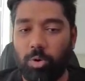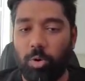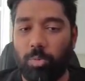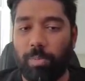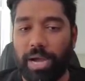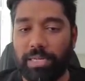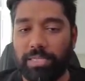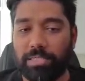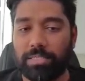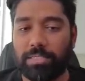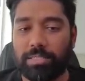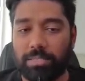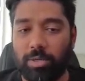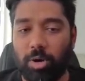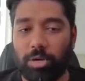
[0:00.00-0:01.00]

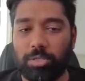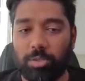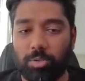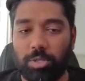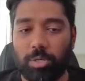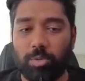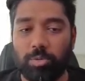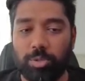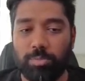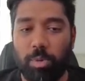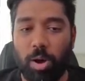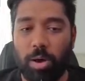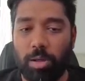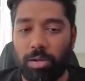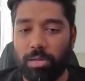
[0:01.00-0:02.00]
Koopmeiners got into the loose
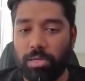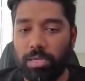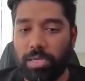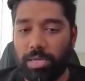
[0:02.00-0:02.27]
ball,